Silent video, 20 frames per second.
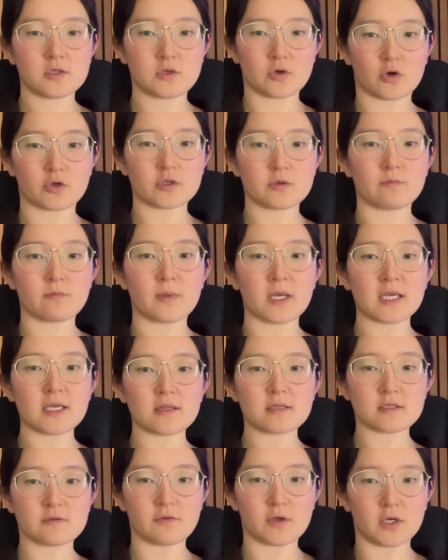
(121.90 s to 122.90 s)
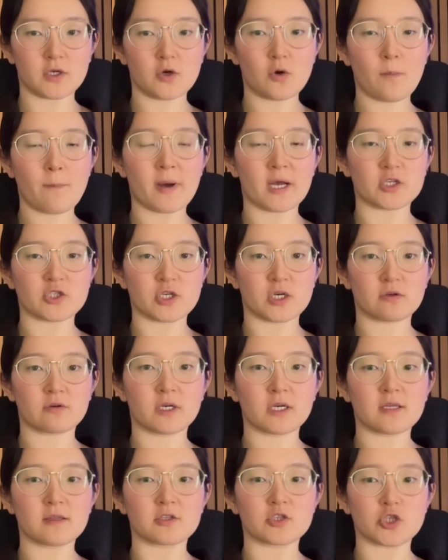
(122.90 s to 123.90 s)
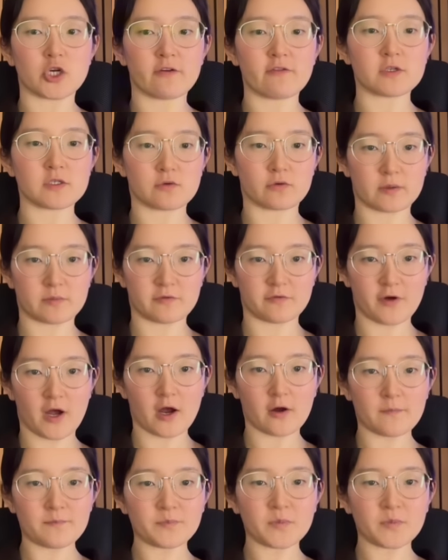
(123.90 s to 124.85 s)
start making this video by generating the JavaScript file.